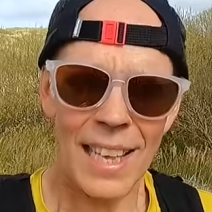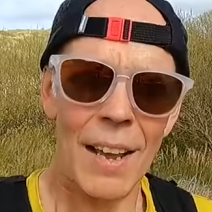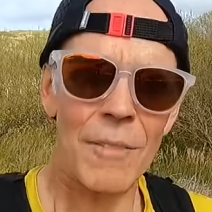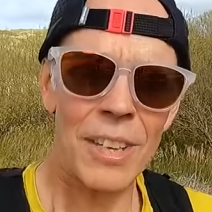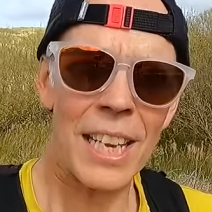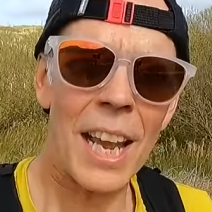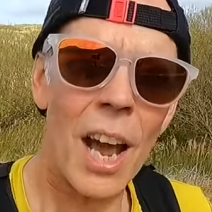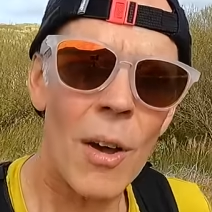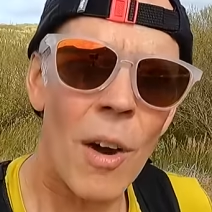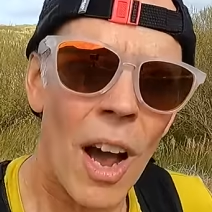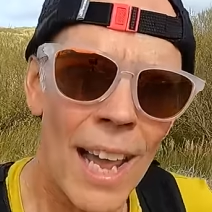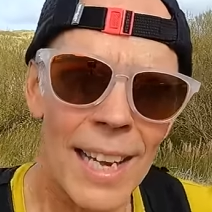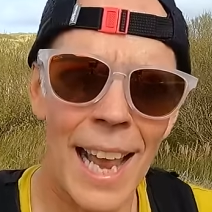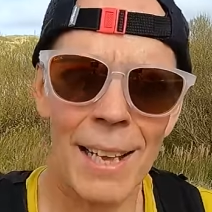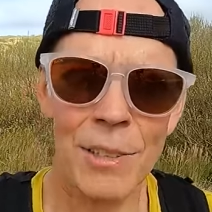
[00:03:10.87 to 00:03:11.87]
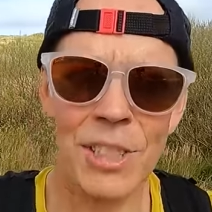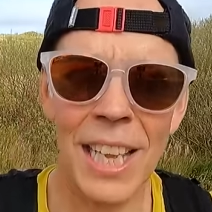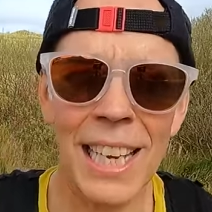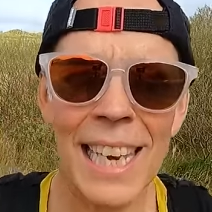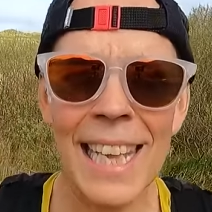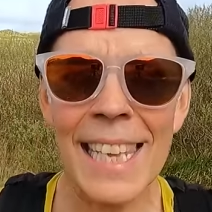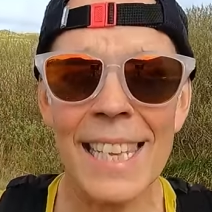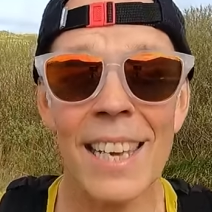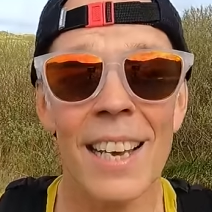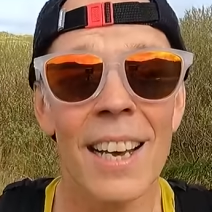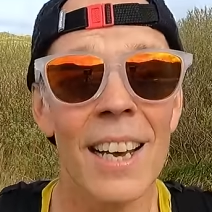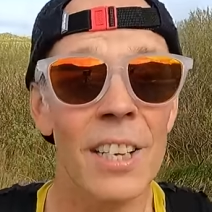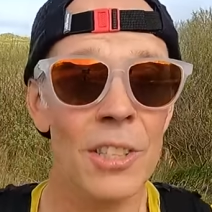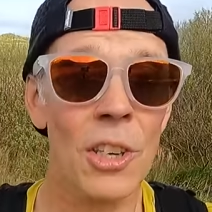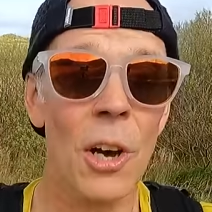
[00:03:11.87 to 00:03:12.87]
in that video I announced the
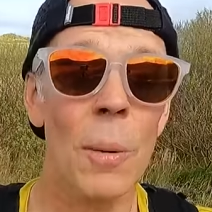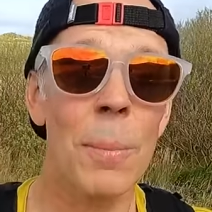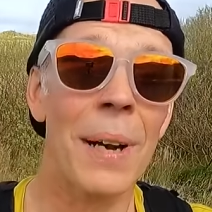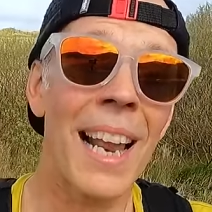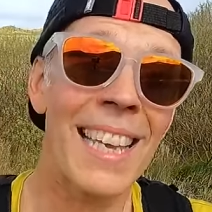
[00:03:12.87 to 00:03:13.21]
Liga has got a